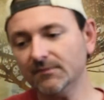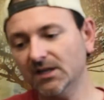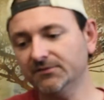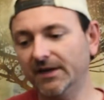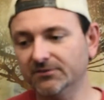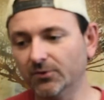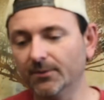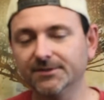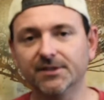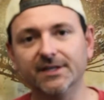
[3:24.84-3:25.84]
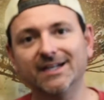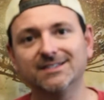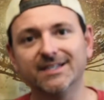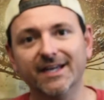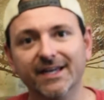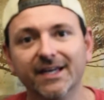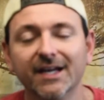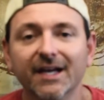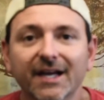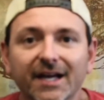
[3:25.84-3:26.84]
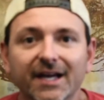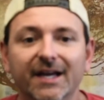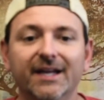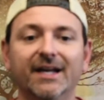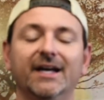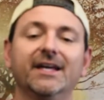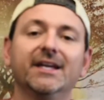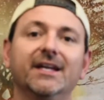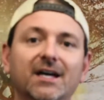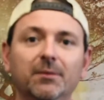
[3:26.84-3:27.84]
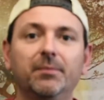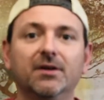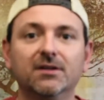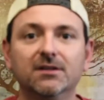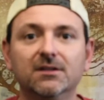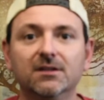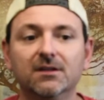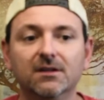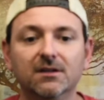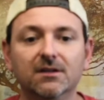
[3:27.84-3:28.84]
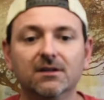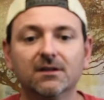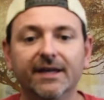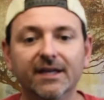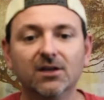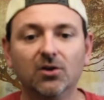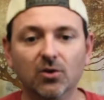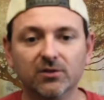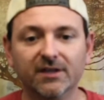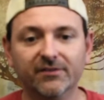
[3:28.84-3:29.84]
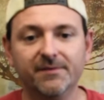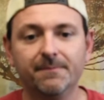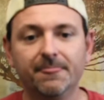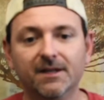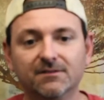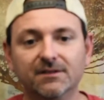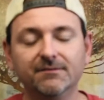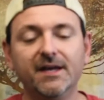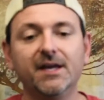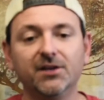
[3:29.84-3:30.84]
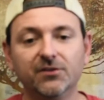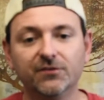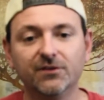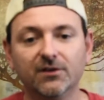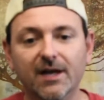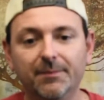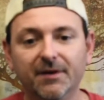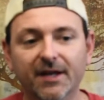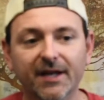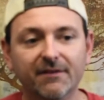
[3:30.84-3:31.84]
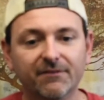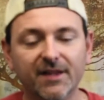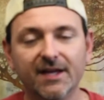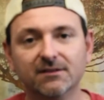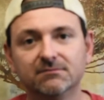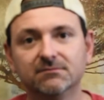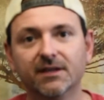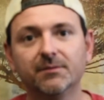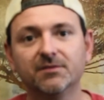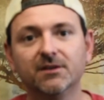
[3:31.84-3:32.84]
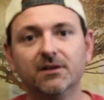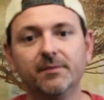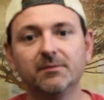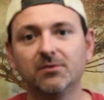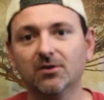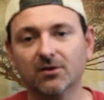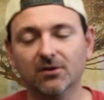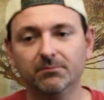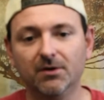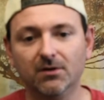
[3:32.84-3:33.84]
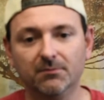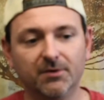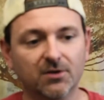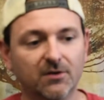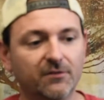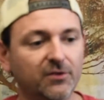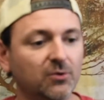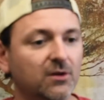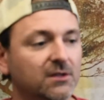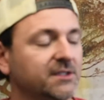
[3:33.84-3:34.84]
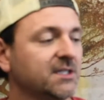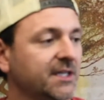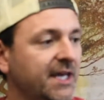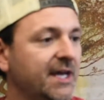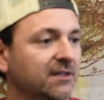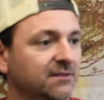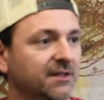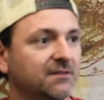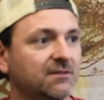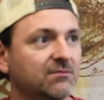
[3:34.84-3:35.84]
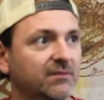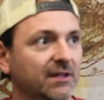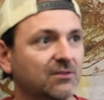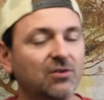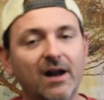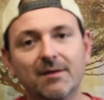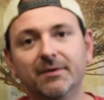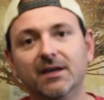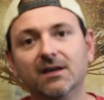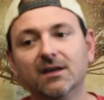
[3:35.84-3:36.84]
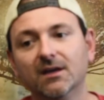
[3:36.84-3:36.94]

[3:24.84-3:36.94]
fast forward to the next day, and I end up getting a hold of him. I said, hey, do you still happen to have that Gibson Hummingbird bird on the floor? He's like, yeah, it's crappy.